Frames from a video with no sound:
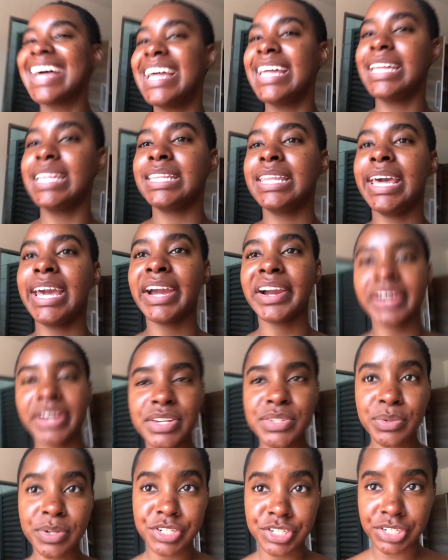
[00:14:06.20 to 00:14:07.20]
The
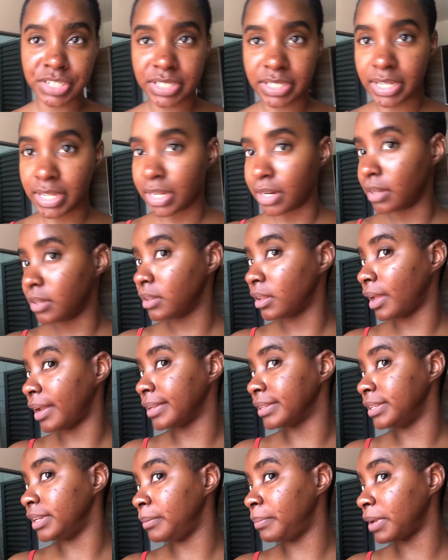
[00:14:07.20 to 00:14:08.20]
areas where she did like
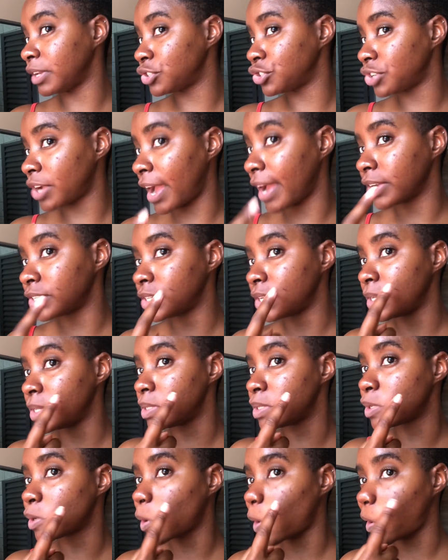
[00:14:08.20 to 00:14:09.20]
deep
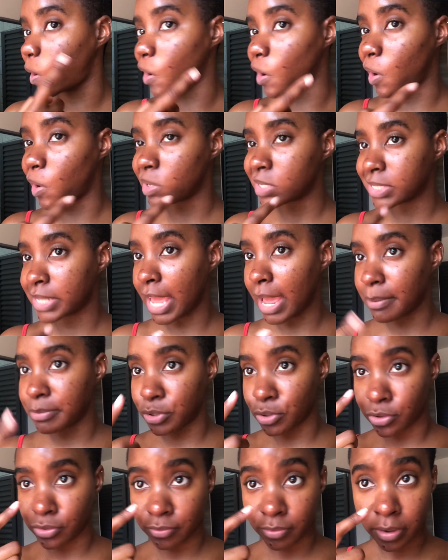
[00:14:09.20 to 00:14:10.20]
extractions are all scabbed
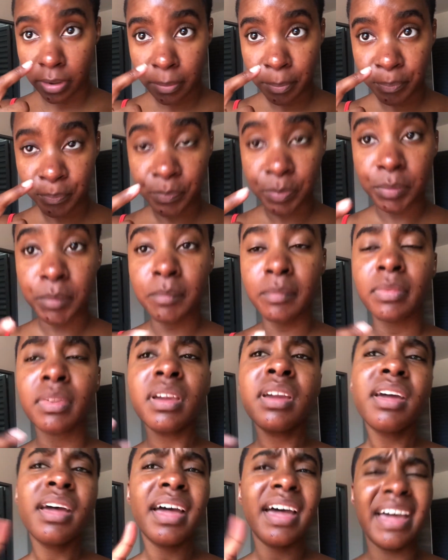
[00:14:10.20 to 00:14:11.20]
over,
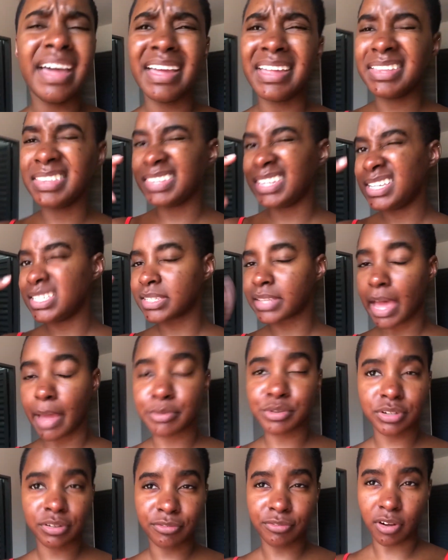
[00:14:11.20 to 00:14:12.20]
and these scabs
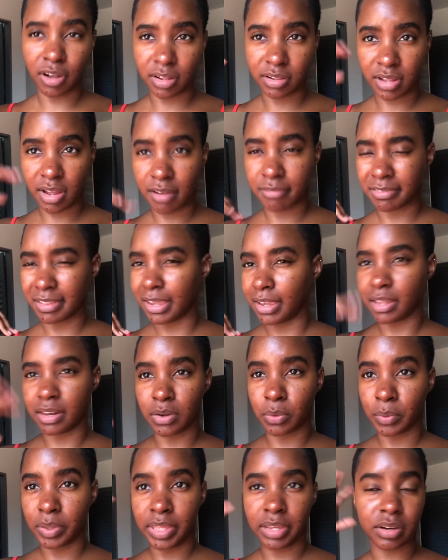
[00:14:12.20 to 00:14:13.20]
should fall off like in a
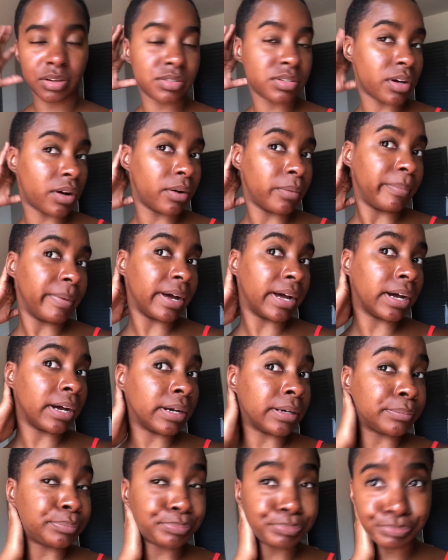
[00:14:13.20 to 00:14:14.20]
week or so, but
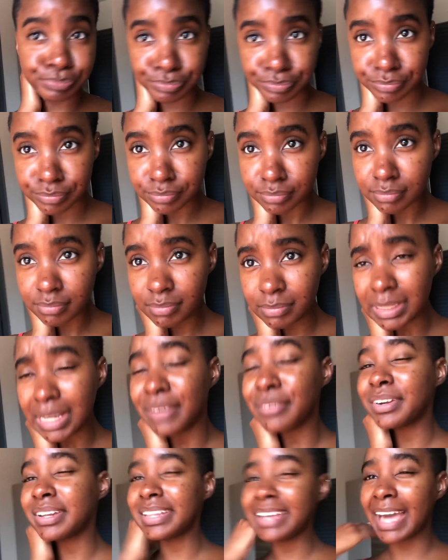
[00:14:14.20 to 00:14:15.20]
I'm
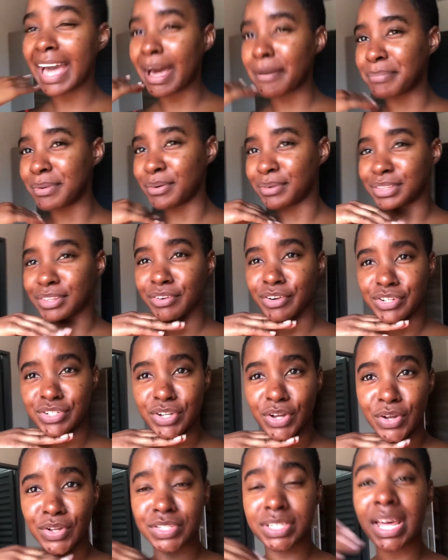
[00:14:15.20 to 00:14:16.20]
really happy with the
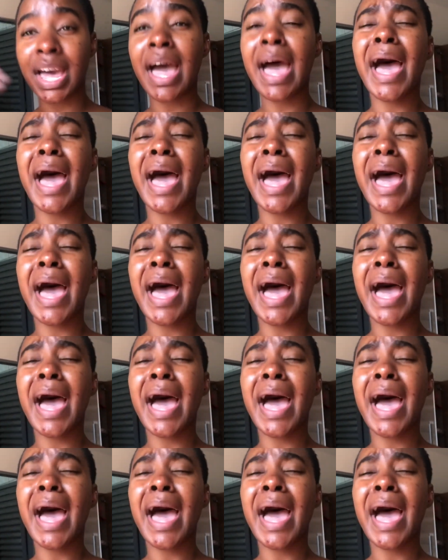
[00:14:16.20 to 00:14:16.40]
results.